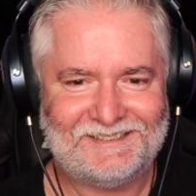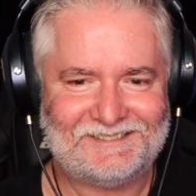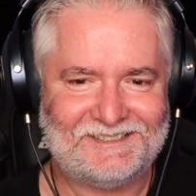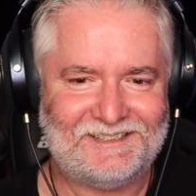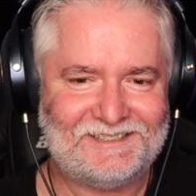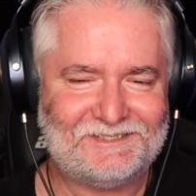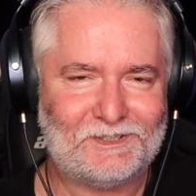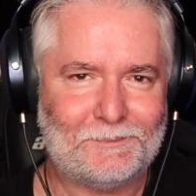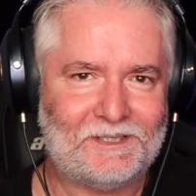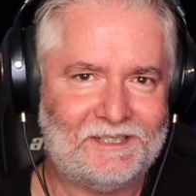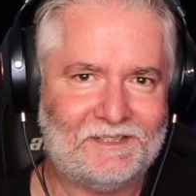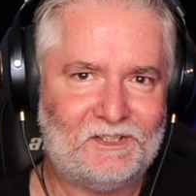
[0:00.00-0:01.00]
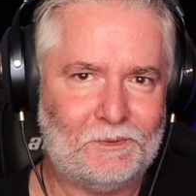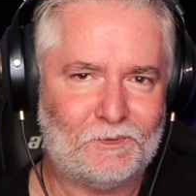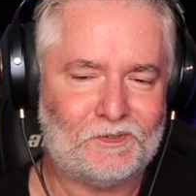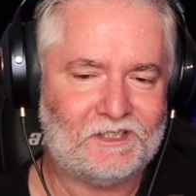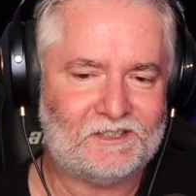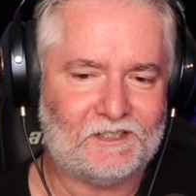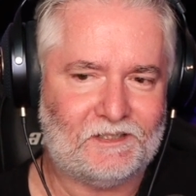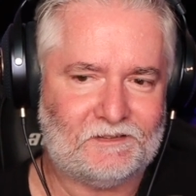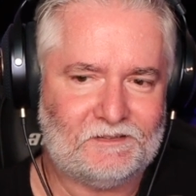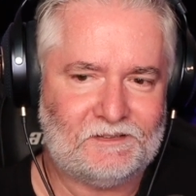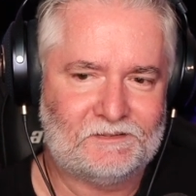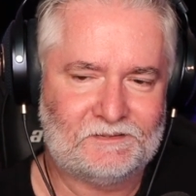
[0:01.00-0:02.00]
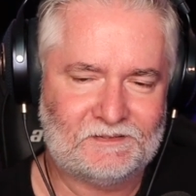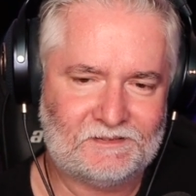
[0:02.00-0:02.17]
See, there's comedy and humor in the dialogue.